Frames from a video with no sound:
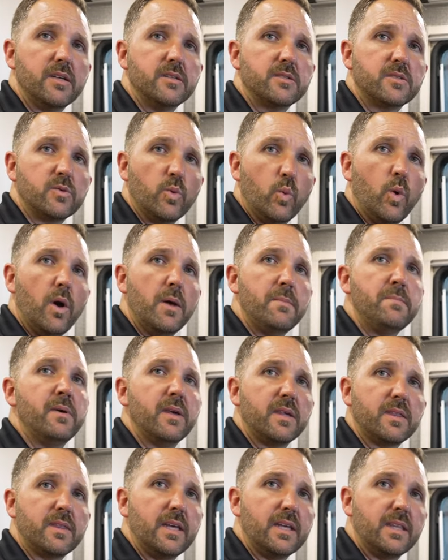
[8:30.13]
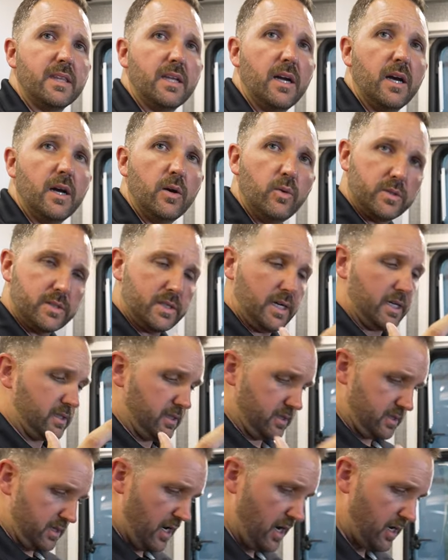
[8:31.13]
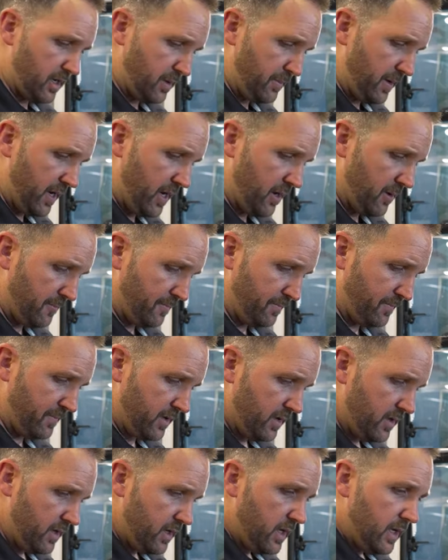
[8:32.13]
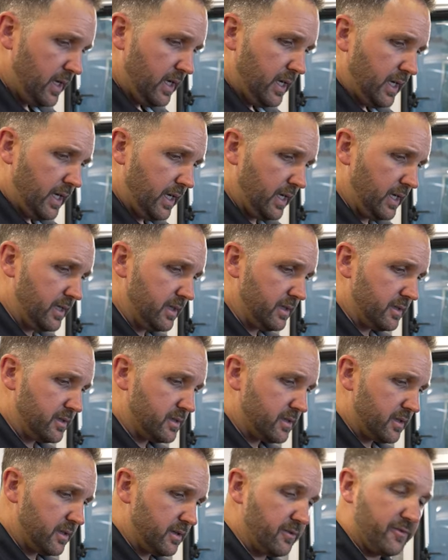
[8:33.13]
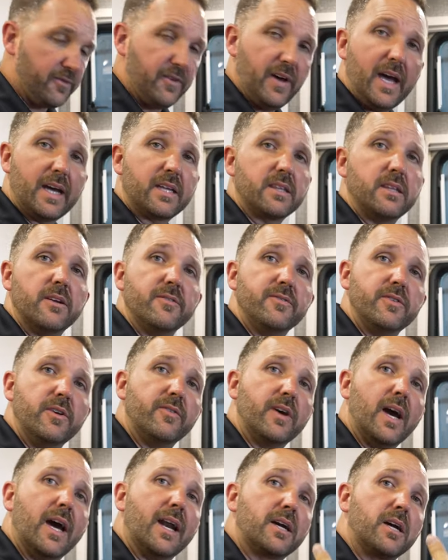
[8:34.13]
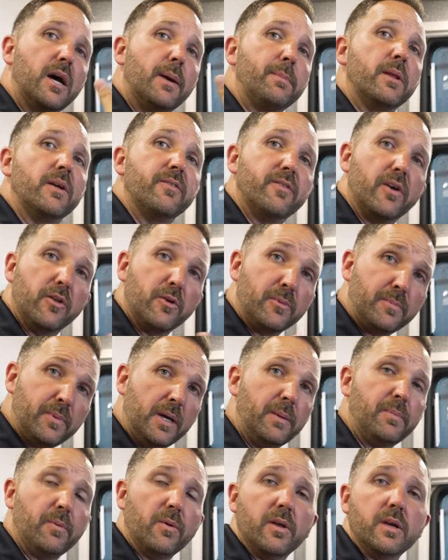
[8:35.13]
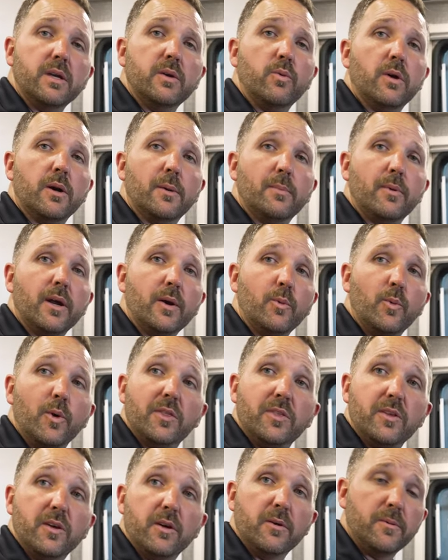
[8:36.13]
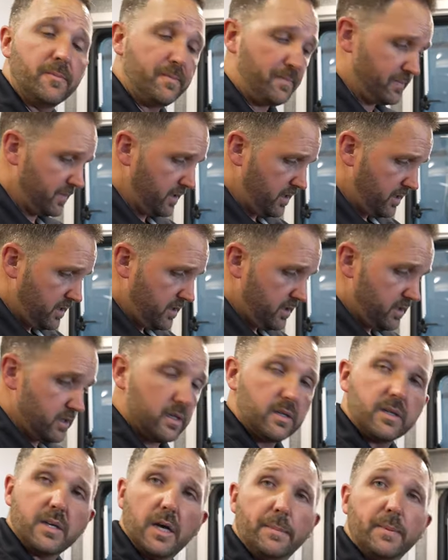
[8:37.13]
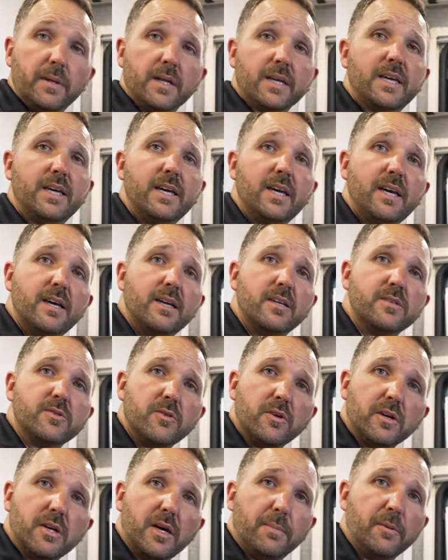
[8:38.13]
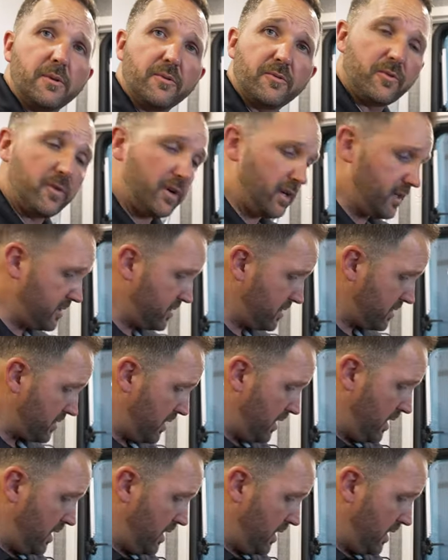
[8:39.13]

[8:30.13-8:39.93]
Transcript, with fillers: So one big thing that I always like to talk about is the fact that if you've got a couple of other people that you want to bring with you, a couple of kids or a couple of friends,